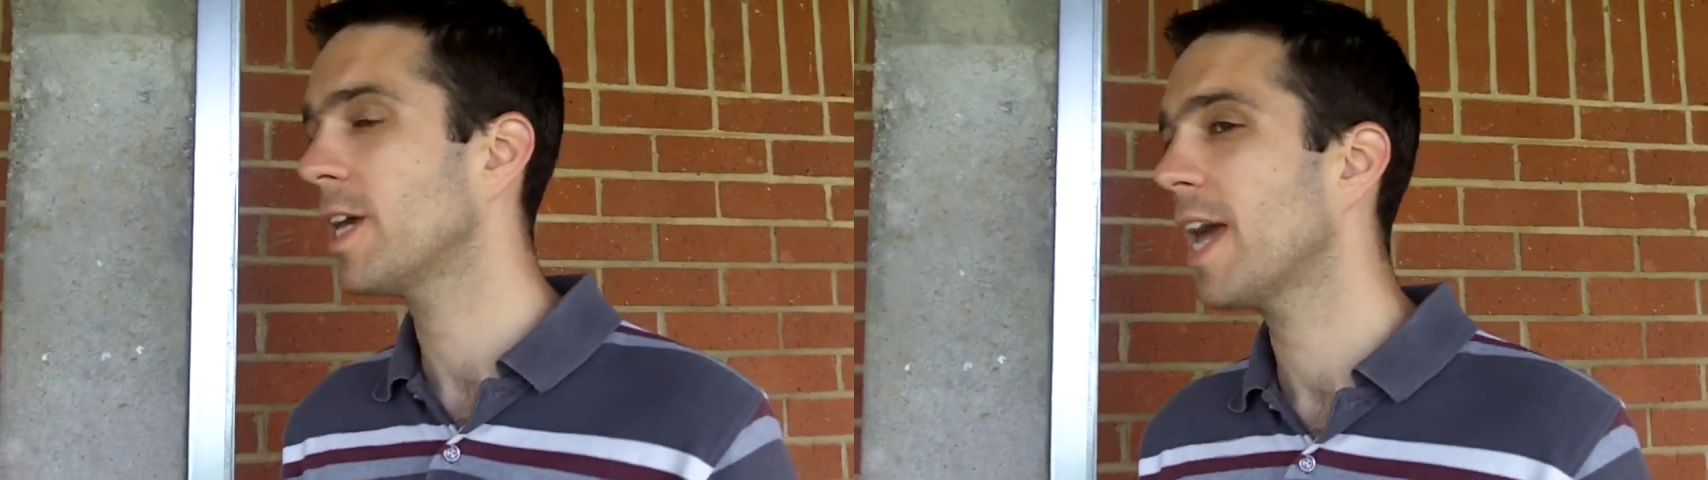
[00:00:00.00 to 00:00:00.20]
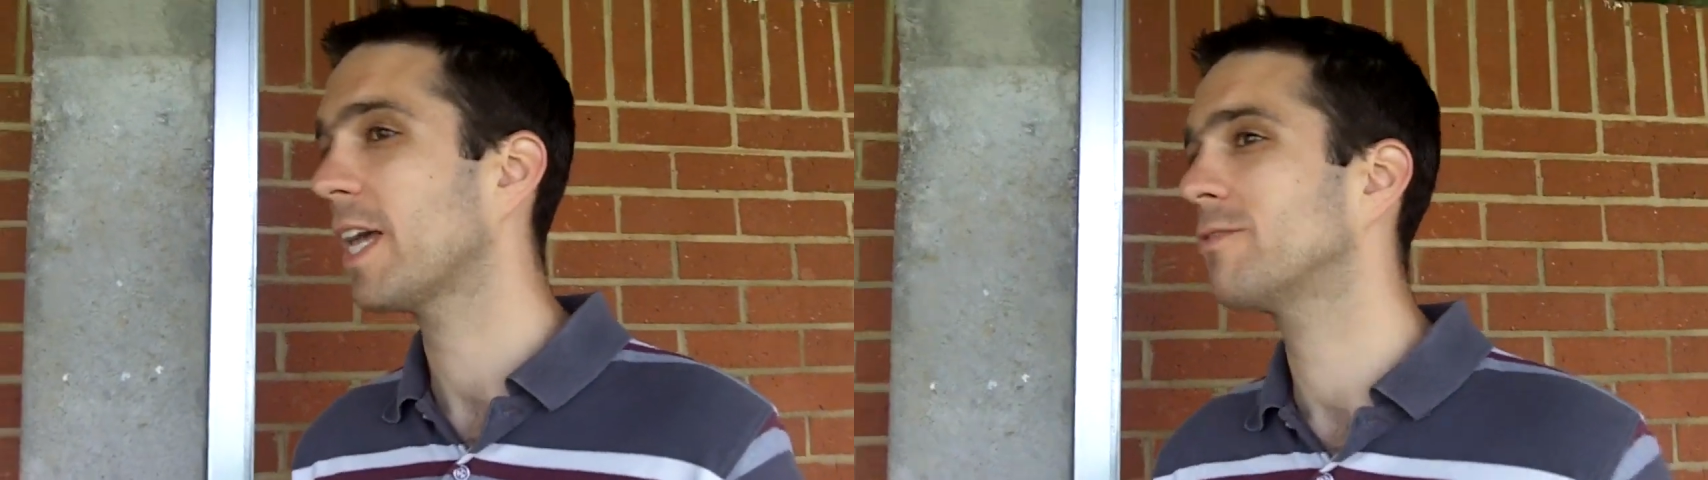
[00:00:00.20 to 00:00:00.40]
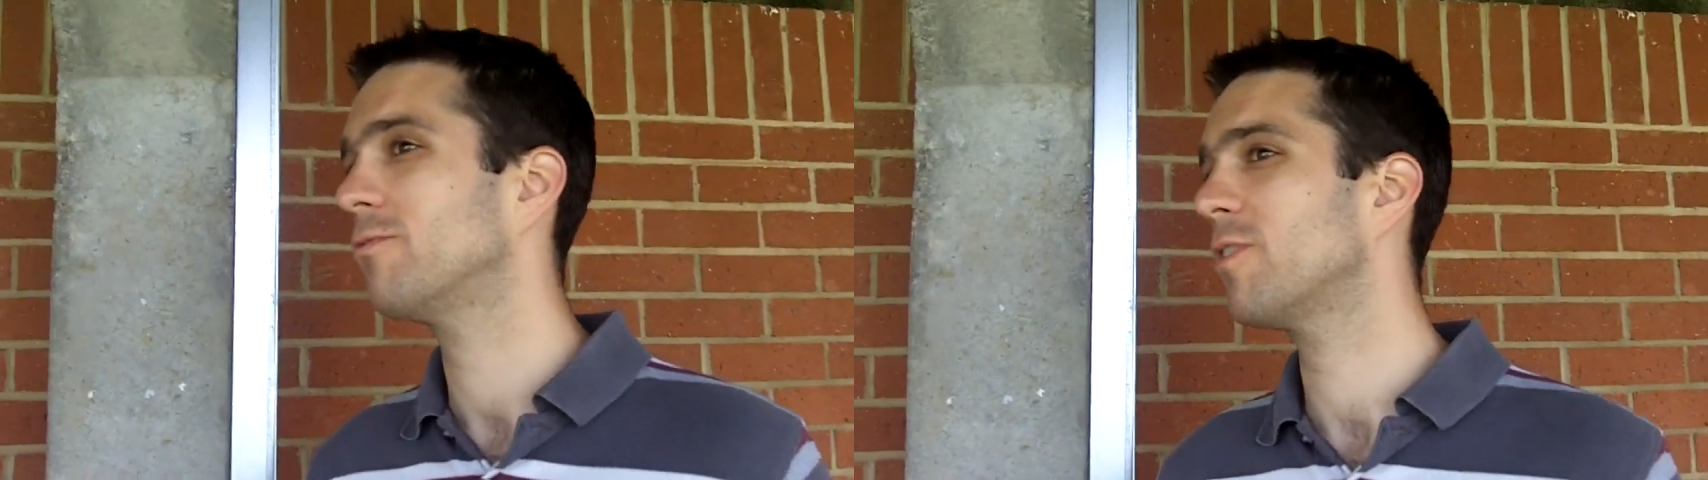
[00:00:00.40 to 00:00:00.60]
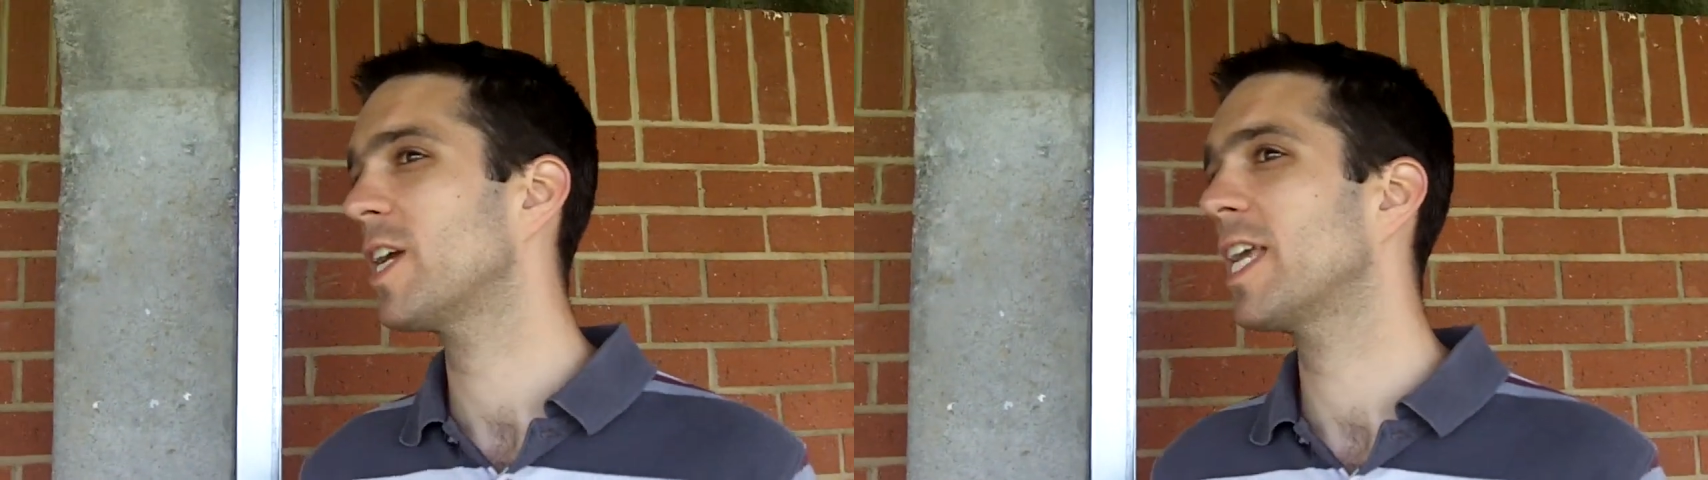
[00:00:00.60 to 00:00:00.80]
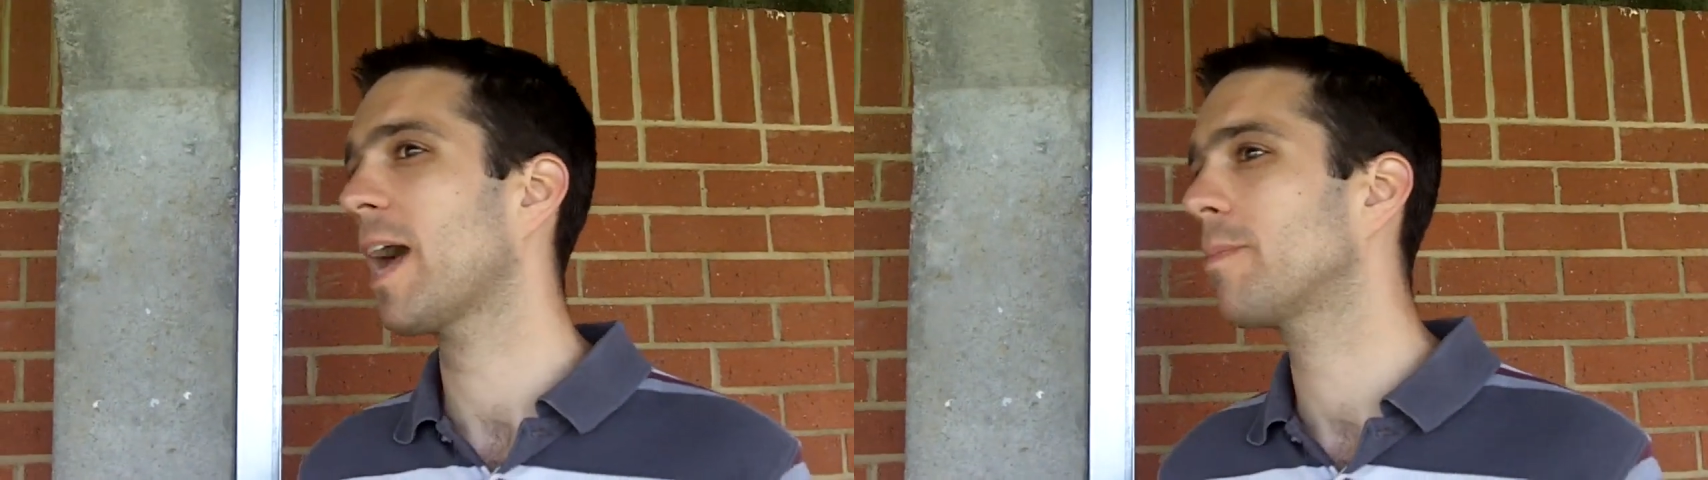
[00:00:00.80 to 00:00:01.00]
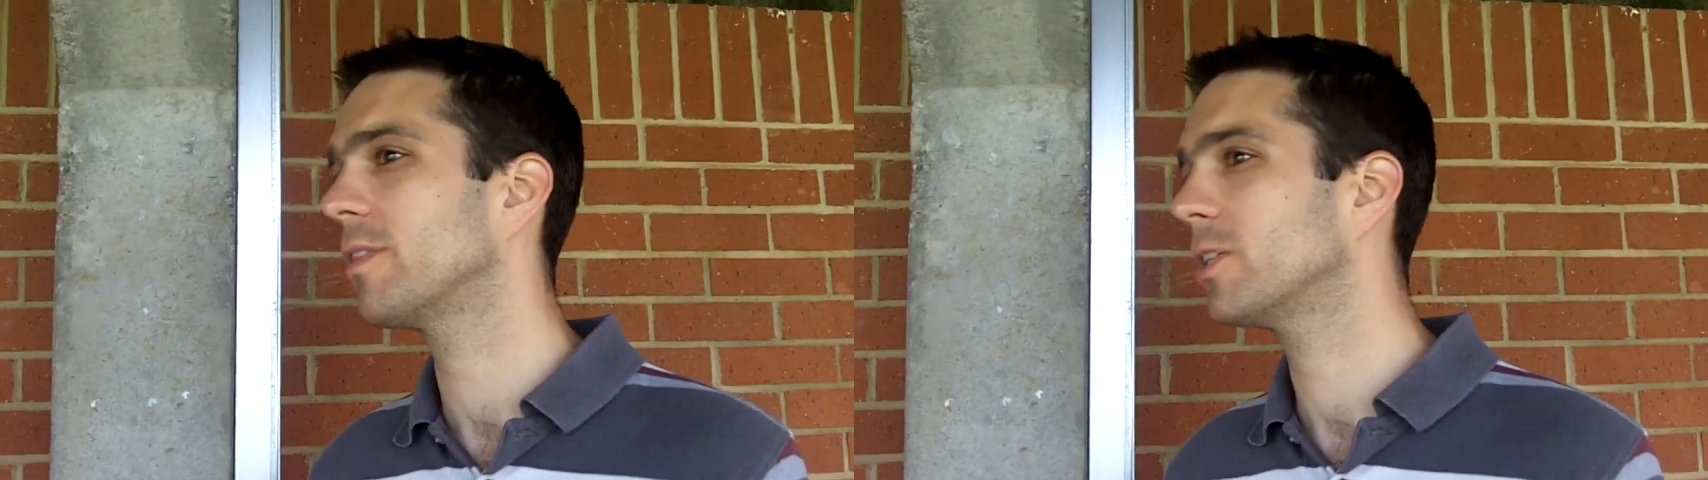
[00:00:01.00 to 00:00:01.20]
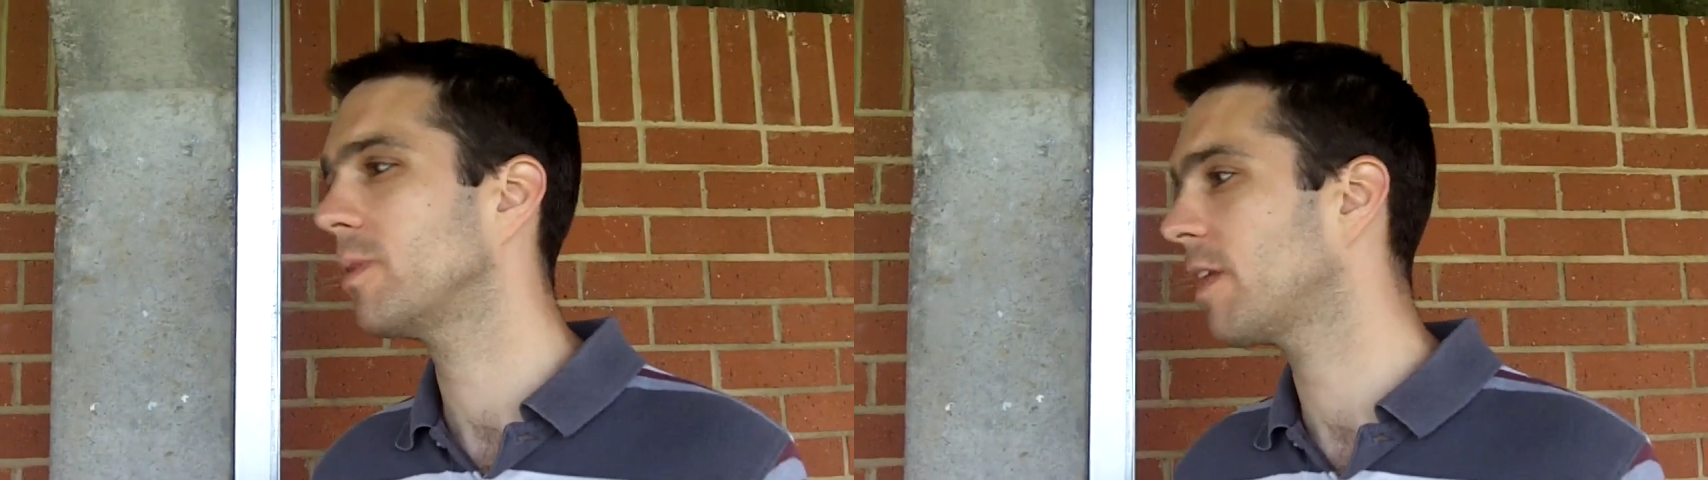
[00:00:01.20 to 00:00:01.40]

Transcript: Hasn't really happened this week.